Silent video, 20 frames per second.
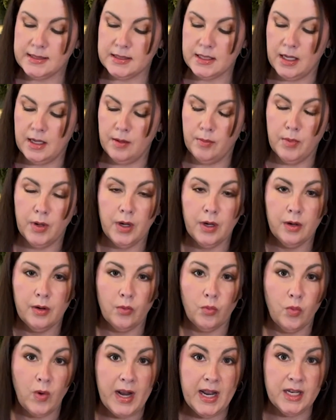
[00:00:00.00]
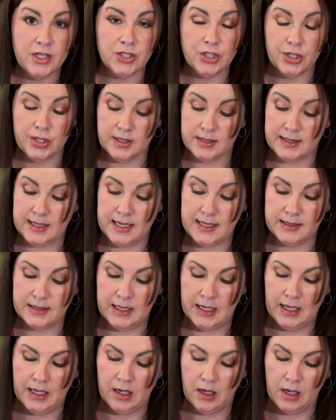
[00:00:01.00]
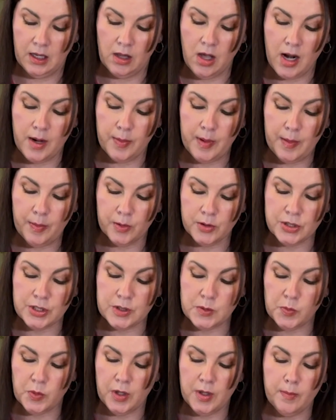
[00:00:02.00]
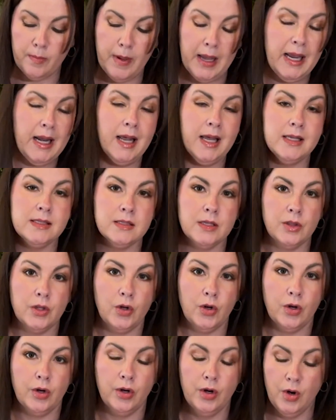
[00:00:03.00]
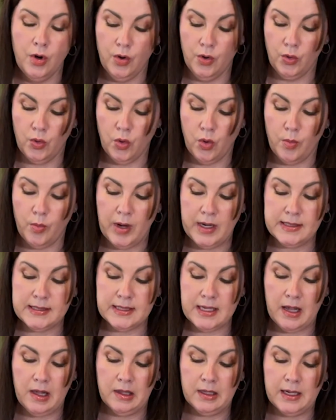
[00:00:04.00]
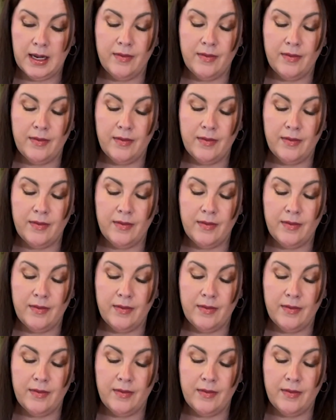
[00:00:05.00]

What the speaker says: some ranch seasoning. And a lot of people just put mayonnaise in their cornbread salad.